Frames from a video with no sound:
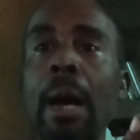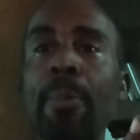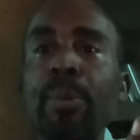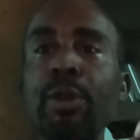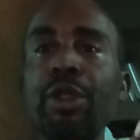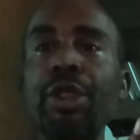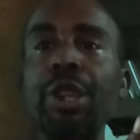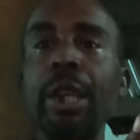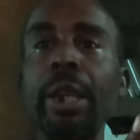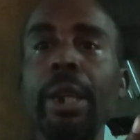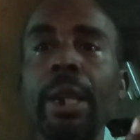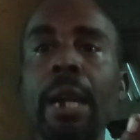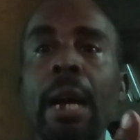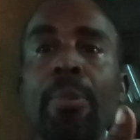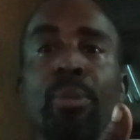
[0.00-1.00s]
appreciate
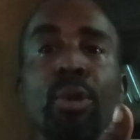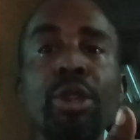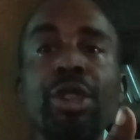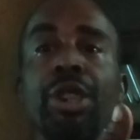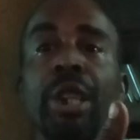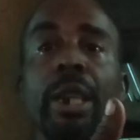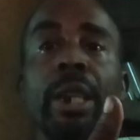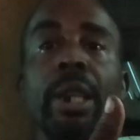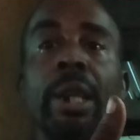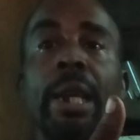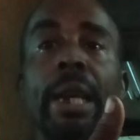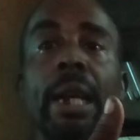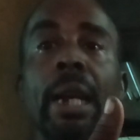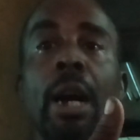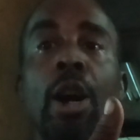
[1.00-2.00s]
it. I appreciate it
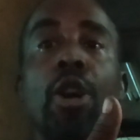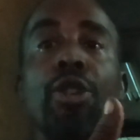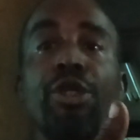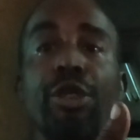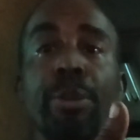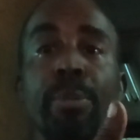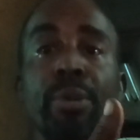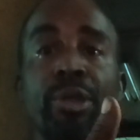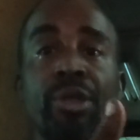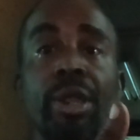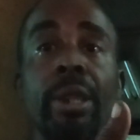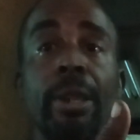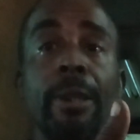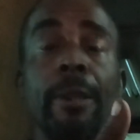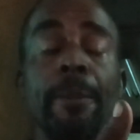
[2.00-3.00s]
like
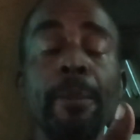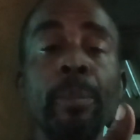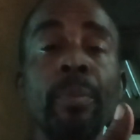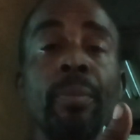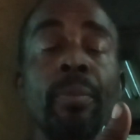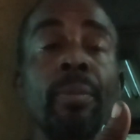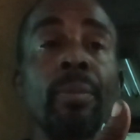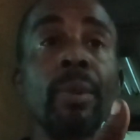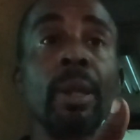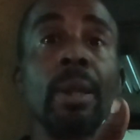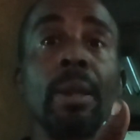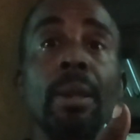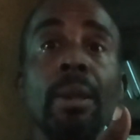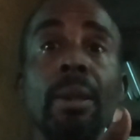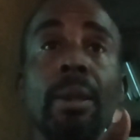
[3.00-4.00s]
100%.
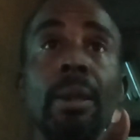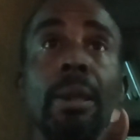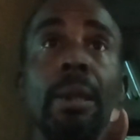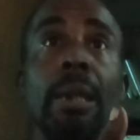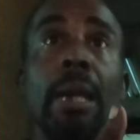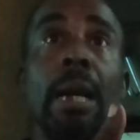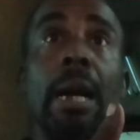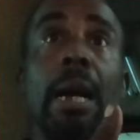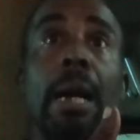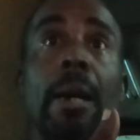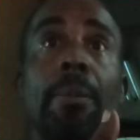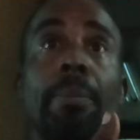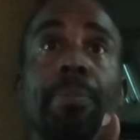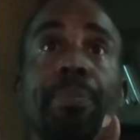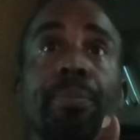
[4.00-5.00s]

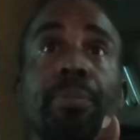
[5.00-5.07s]
Um,